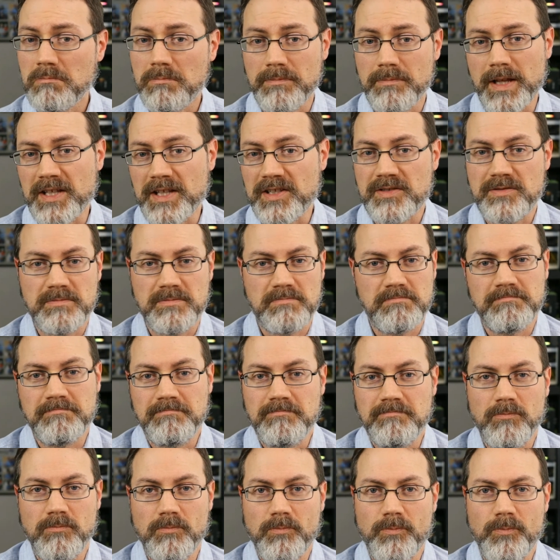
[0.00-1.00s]
That's
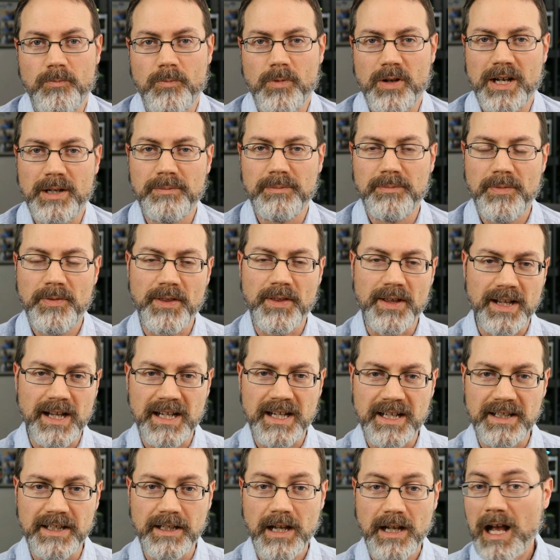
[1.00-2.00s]
what I think I
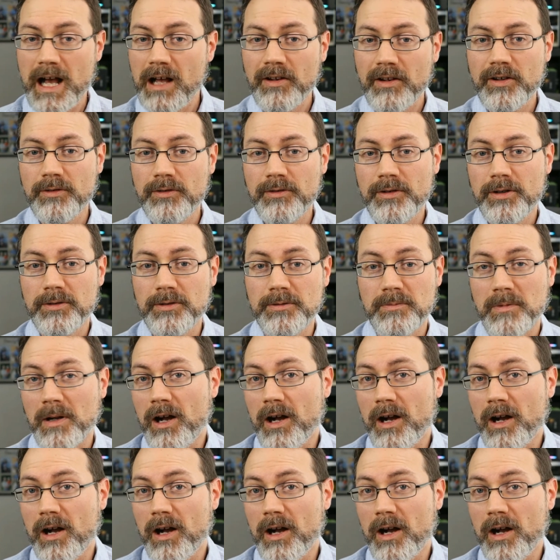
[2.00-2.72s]
can get. I don't know.